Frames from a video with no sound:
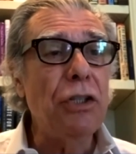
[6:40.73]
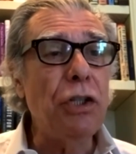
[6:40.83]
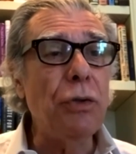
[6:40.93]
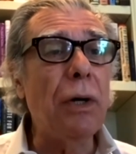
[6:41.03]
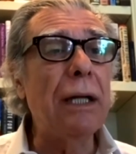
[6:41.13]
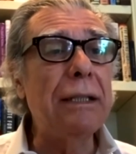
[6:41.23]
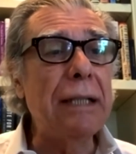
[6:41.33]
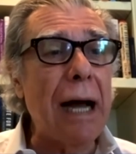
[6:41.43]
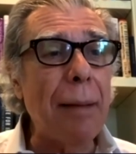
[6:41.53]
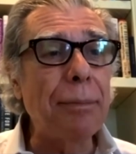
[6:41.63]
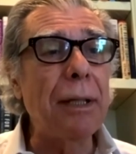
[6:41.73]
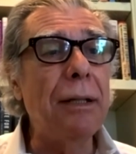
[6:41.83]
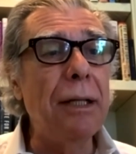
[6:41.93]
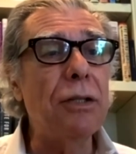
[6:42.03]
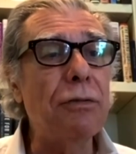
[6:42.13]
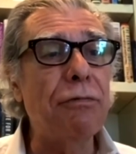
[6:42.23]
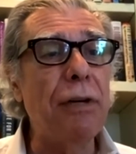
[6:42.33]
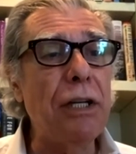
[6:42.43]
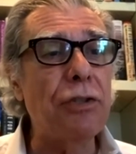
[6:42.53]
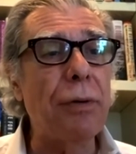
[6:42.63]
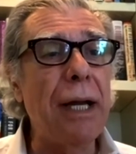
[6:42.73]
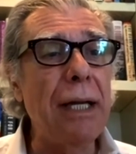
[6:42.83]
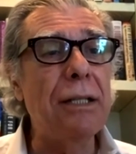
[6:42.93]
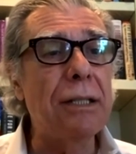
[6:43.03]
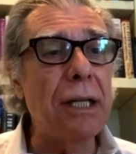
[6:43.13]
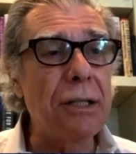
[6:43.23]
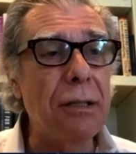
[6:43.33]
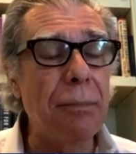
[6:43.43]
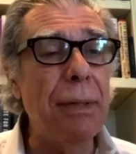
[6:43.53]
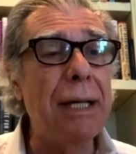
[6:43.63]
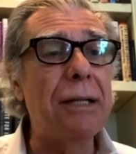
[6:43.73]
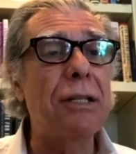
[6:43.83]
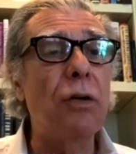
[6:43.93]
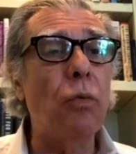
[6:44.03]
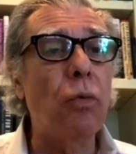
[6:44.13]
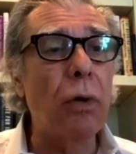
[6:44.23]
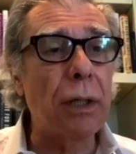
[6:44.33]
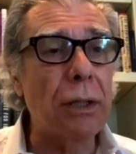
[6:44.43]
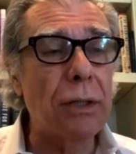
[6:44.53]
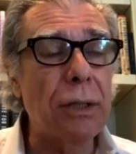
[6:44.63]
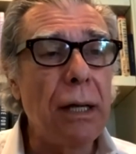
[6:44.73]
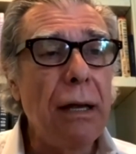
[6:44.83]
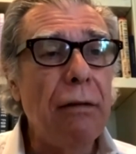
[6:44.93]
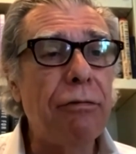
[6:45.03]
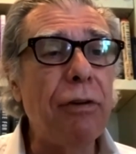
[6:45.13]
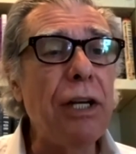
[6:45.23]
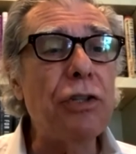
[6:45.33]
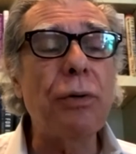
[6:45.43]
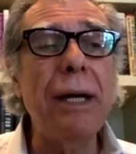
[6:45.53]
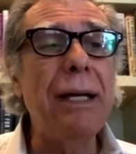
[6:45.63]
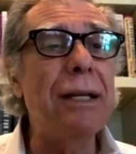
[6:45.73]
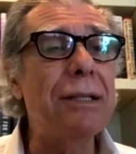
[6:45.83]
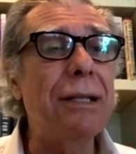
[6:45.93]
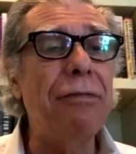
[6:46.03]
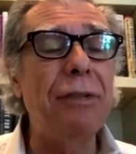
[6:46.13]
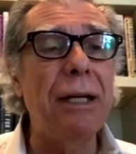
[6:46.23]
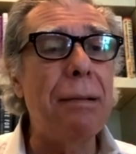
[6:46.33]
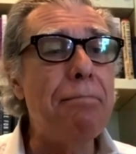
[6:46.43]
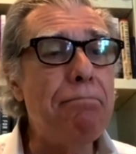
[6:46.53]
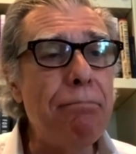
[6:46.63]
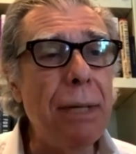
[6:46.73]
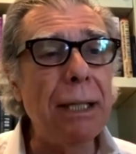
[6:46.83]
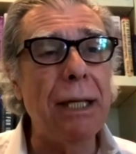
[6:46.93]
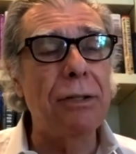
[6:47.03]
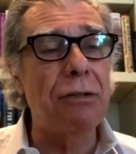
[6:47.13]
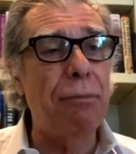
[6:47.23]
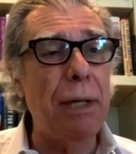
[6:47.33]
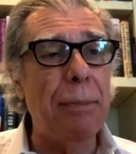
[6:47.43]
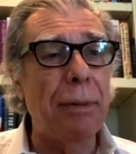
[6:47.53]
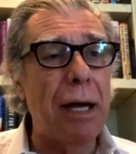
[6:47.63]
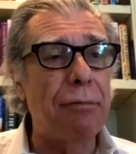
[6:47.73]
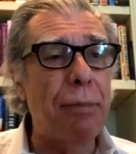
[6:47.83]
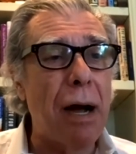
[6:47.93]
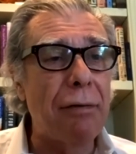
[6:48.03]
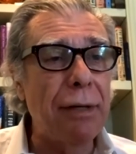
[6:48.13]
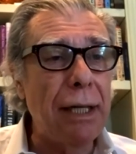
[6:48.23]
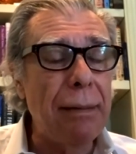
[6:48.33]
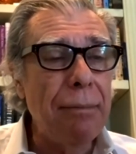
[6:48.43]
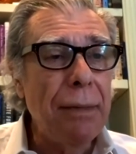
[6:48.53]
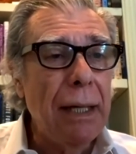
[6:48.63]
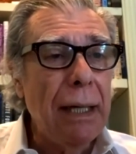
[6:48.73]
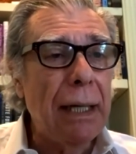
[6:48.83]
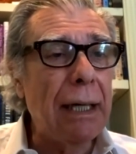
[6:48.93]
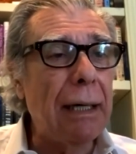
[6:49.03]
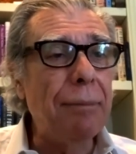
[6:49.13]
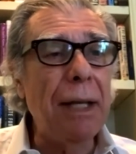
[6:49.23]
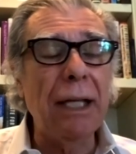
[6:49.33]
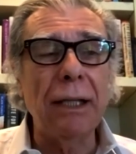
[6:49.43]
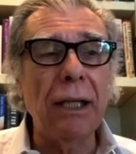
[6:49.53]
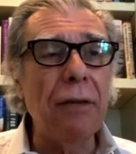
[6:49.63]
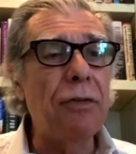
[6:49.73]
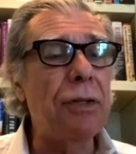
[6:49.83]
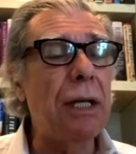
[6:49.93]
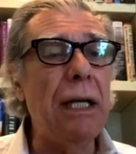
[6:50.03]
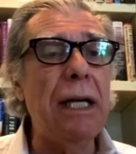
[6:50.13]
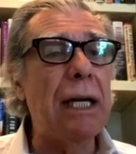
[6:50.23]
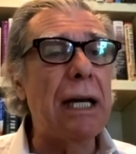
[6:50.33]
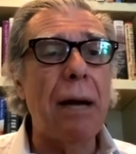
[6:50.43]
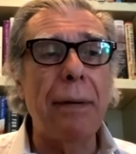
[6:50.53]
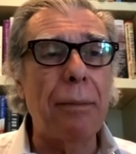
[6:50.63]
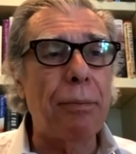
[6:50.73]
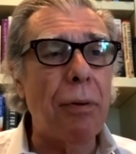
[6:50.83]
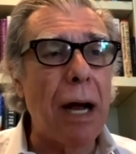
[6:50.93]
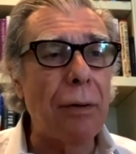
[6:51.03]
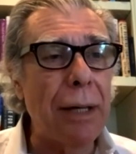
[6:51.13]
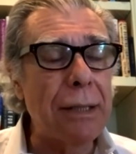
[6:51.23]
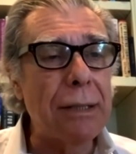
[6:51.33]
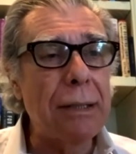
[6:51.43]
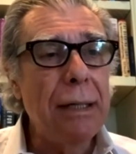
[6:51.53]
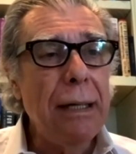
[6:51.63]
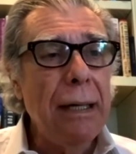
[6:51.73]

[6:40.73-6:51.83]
to adopt this free trade system because it works. Free trade has lifted millions of people out of poverty. It lifts economic progress.